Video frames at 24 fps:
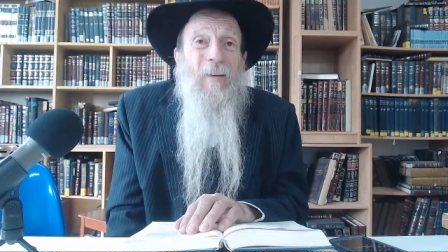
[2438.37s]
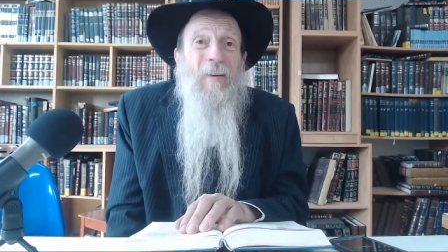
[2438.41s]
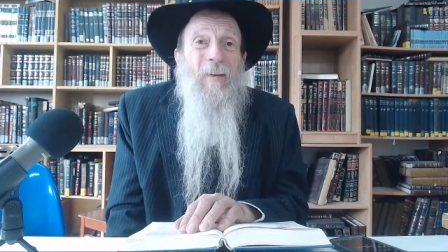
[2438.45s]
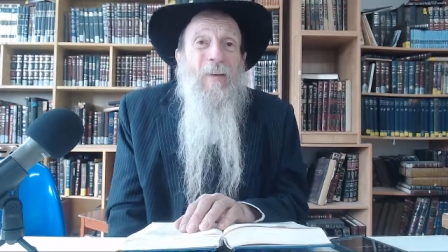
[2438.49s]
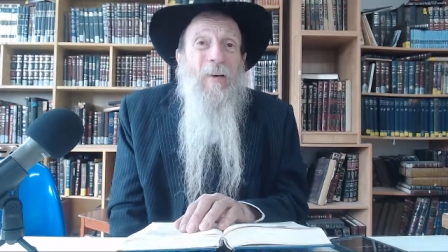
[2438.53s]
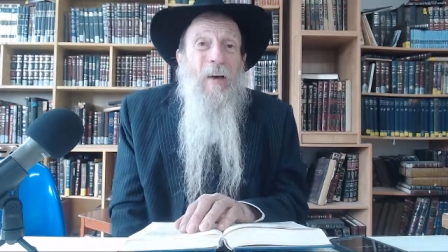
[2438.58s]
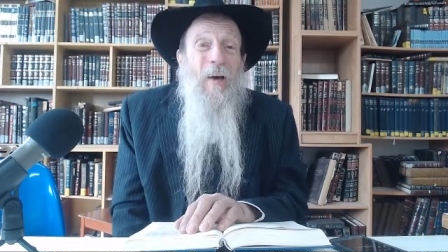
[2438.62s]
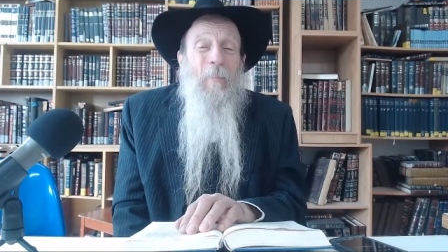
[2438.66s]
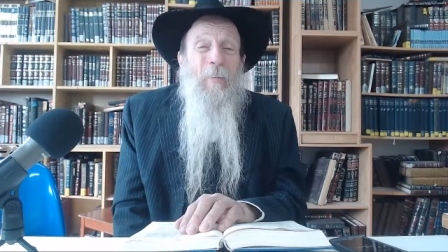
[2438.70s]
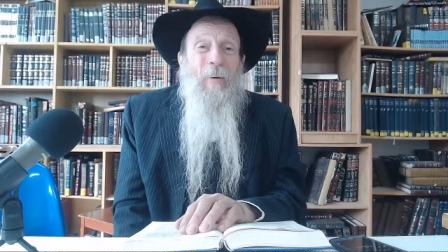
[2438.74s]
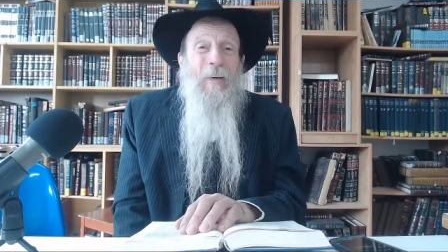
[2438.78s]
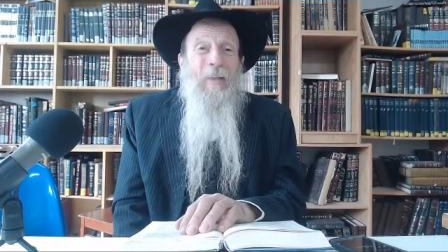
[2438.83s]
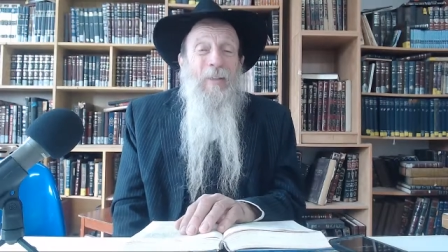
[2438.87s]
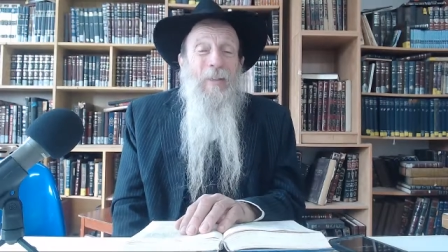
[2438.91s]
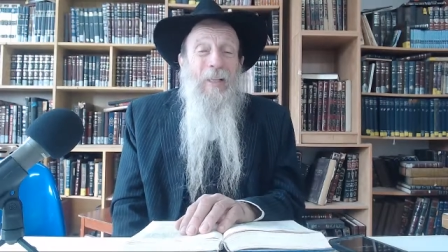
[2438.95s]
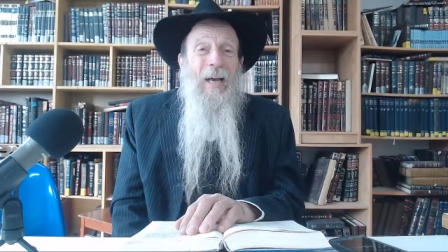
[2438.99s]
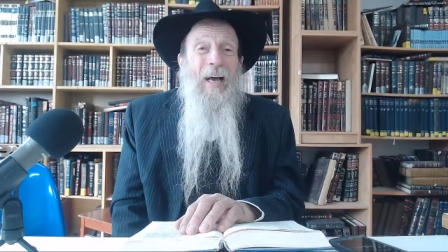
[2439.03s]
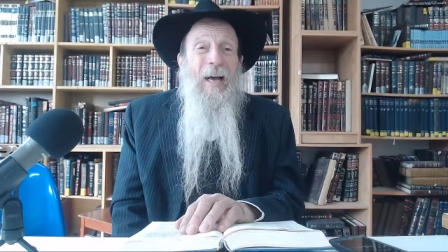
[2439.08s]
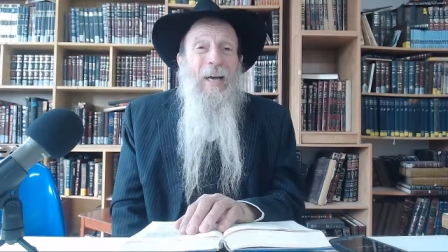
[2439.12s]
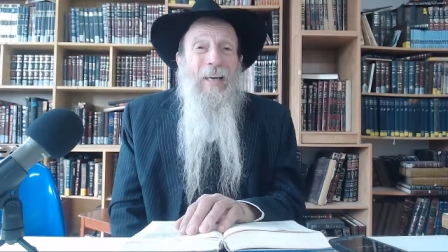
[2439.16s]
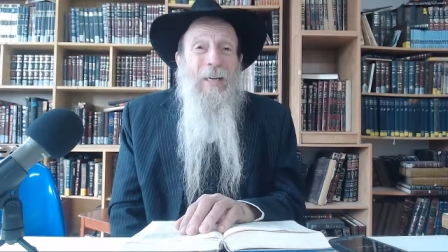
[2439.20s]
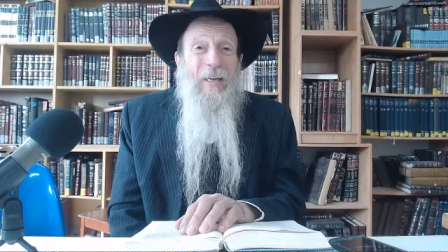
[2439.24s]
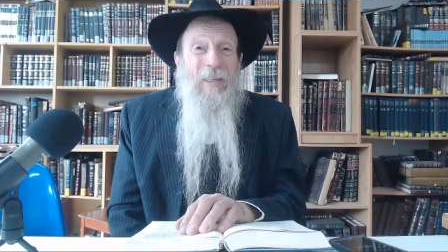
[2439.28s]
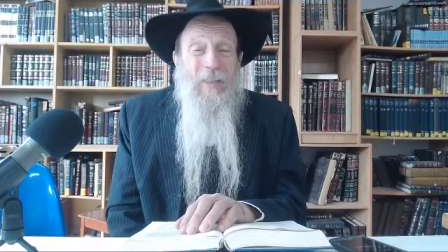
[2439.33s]
a big
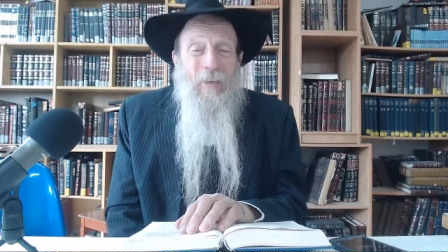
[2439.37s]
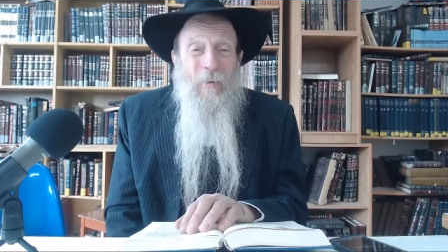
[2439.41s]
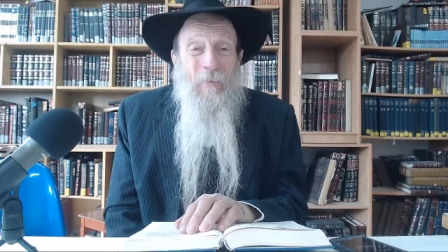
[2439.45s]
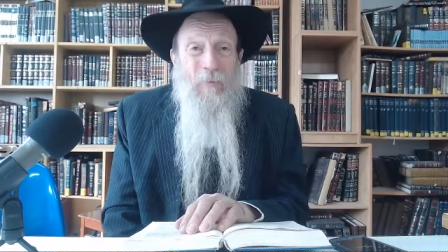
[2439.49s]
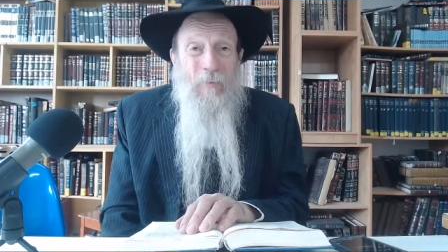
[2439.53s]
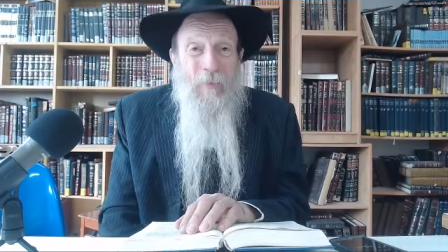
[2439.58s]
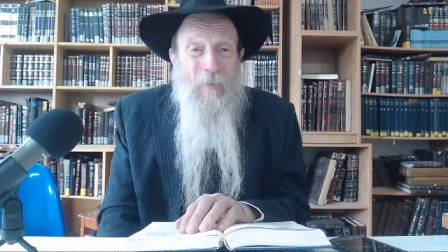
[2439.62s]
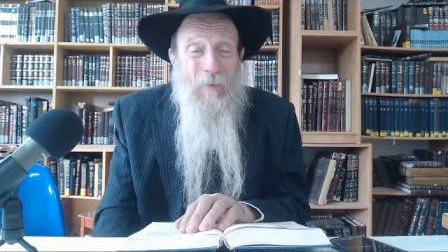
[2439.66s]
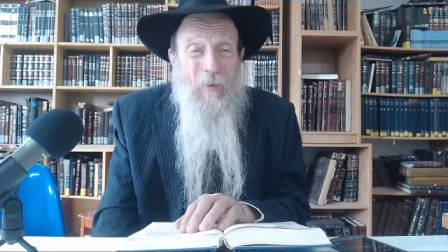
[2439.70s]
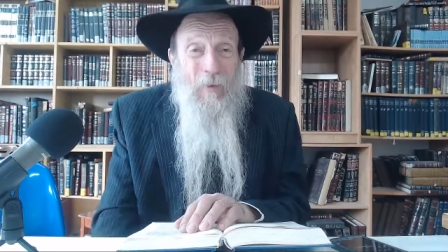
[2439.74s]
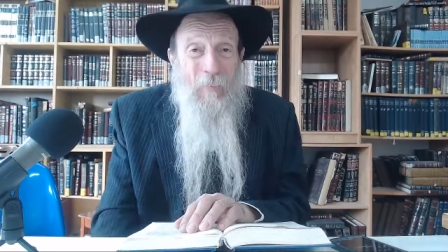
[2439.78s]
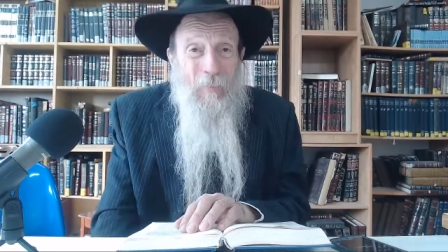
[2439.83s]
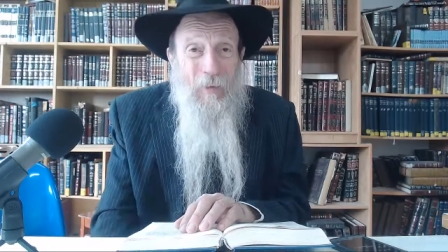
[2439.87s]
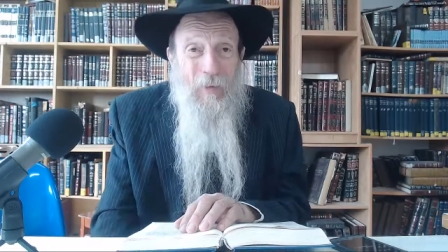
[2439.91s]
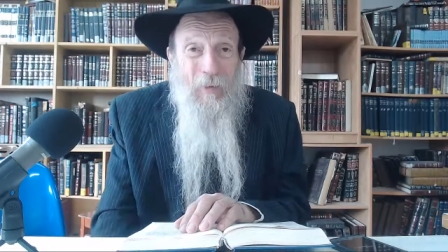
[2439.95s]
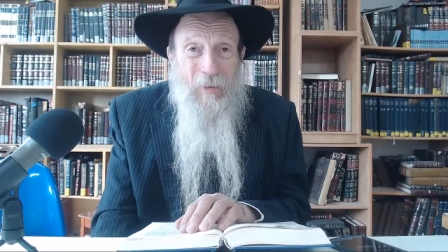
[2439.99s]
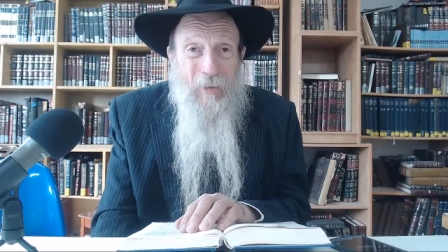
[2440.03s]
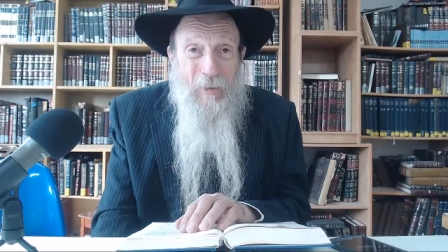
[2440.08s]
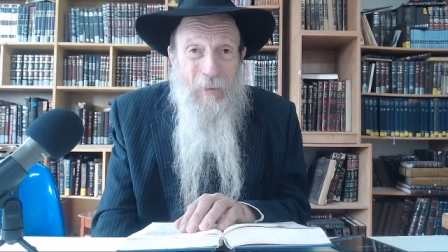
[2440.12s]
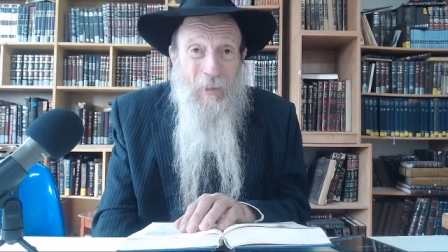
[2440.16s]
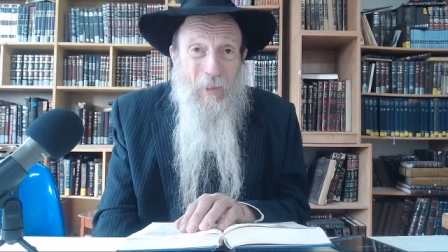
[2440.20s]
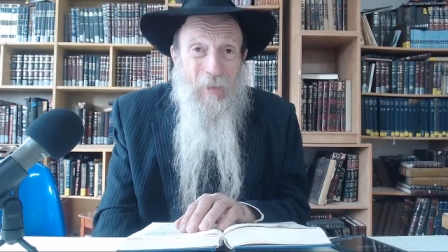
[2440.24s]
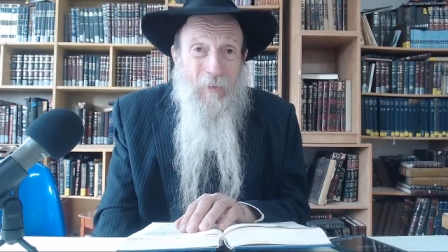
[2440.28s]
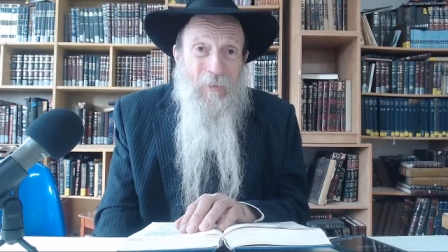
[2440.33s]
lie, except for the
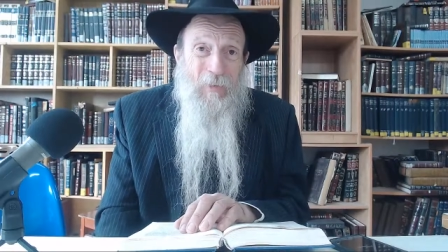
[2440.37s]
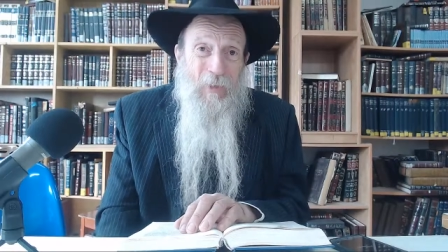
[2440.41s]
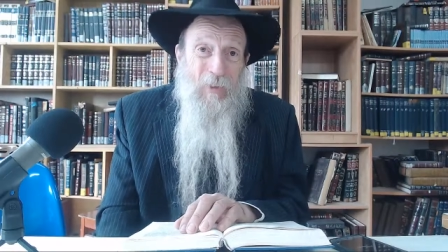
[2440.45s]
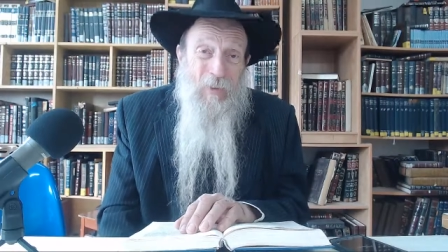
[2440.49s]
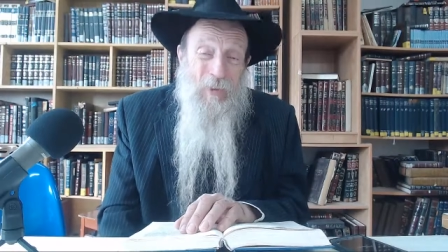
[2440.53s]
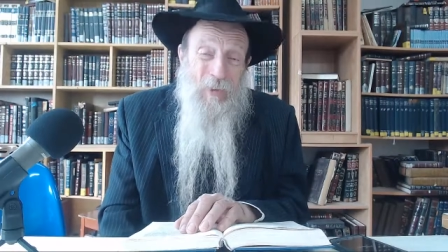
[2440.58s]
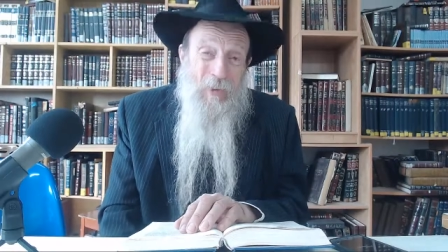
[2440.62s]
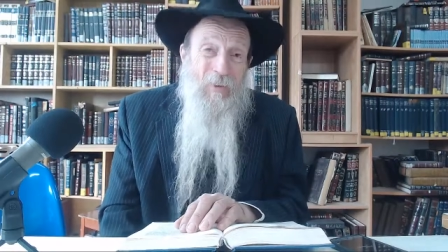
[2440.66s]
American leftists